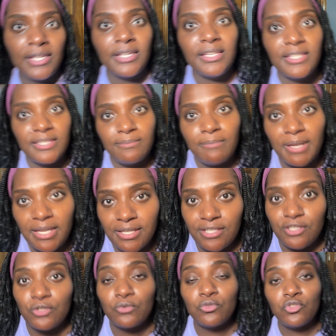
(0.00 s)
It's
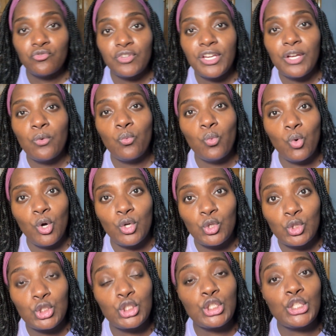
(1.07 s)
best to drink water
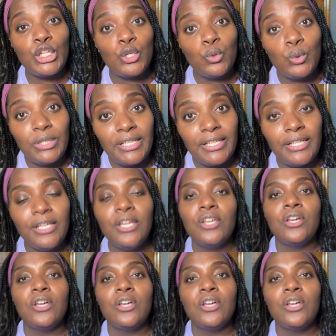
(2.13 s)
slowly